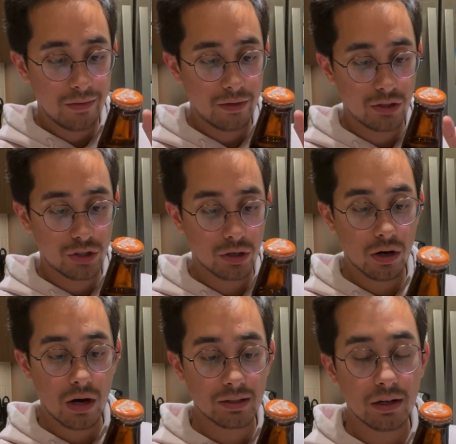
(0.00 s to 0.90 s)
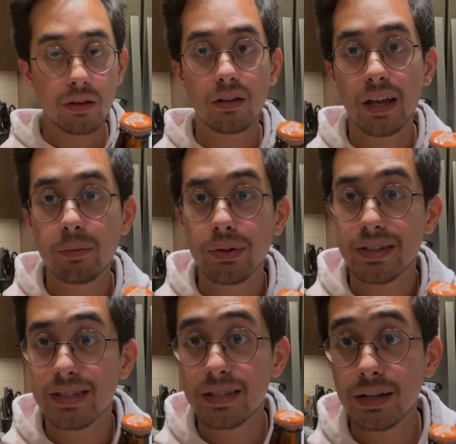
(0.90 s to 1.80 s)
The sugar content on the label
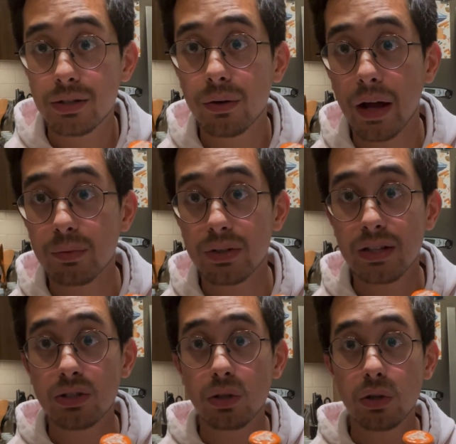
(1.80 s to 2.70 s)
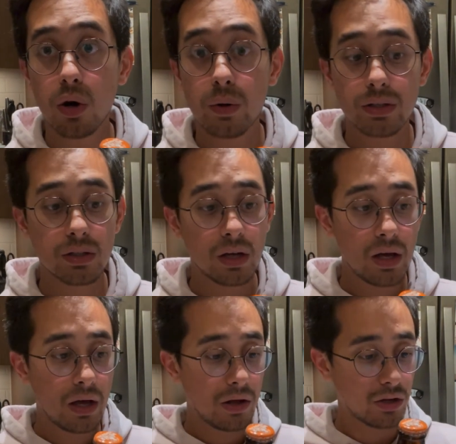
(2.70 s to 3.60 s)
is 6 grams. So that's the lowest
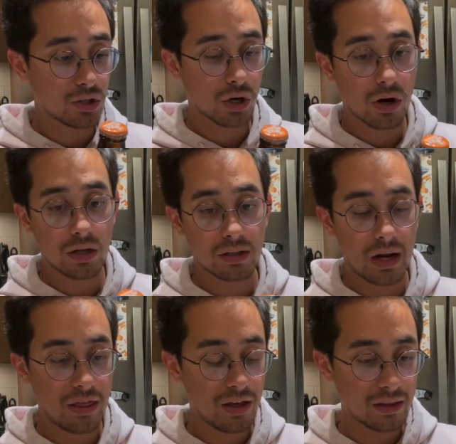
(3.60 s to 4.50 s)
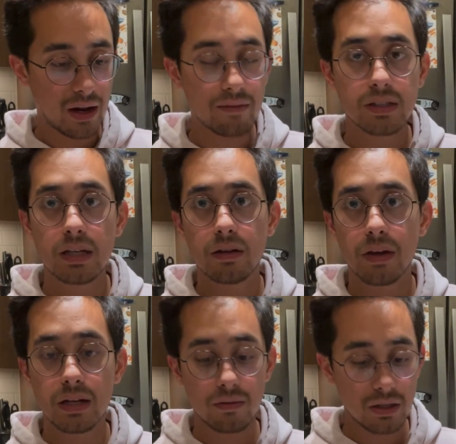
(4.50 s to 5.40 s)
sugar content I think that I've seen of
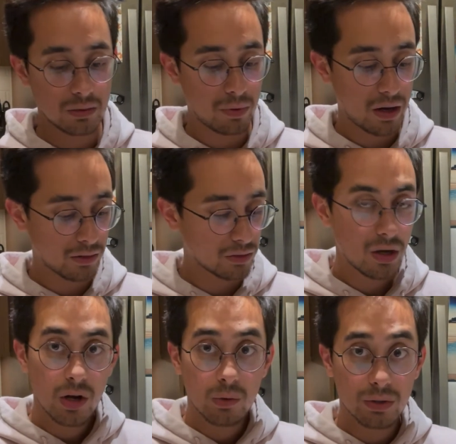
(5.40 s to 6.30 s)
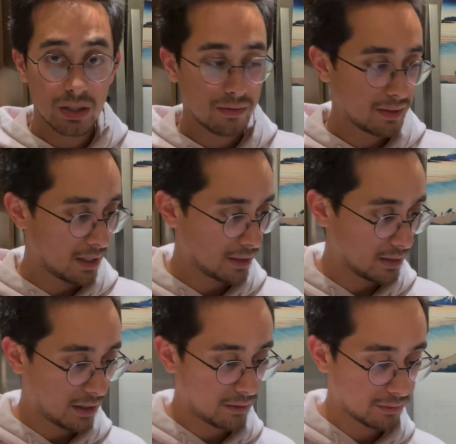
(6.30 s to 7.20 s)
any of these bottles. We'll see if it tests
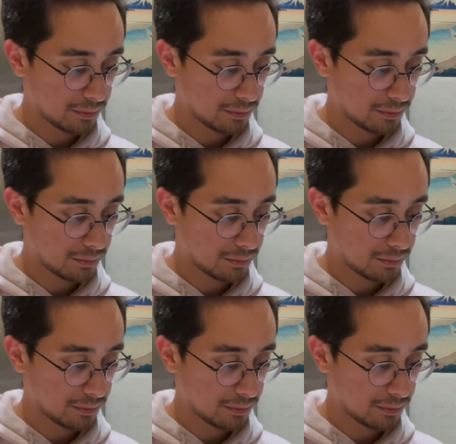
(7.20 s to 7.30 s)
out.